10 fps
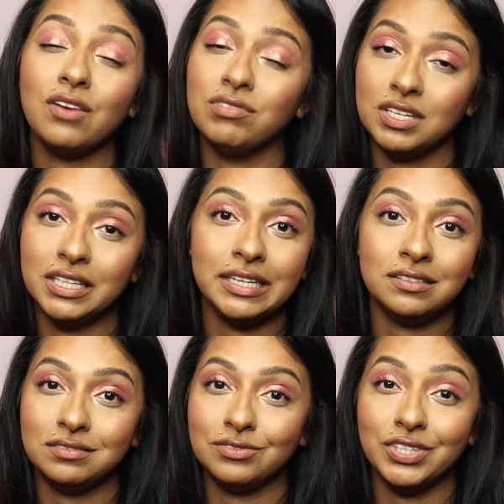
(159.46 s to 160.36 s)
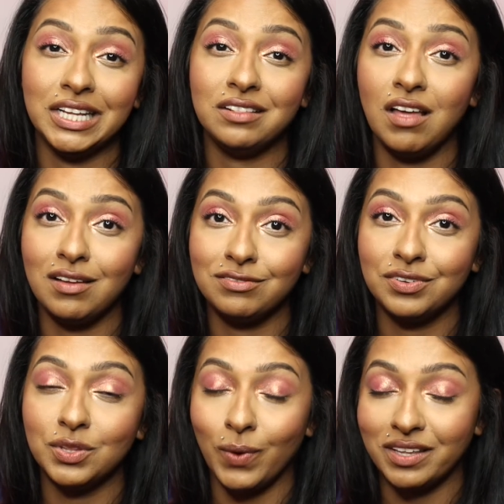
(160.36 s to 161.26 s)
really love
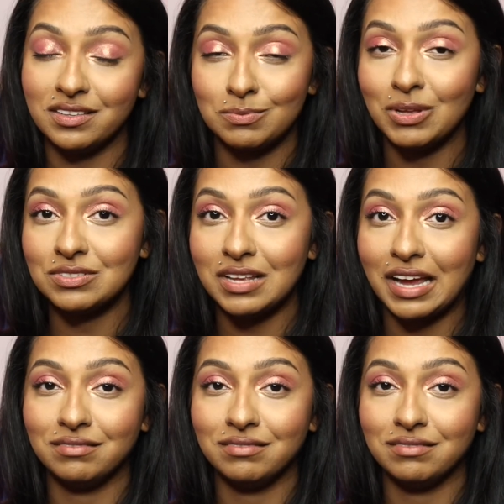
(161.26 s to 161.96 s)
the way this smells.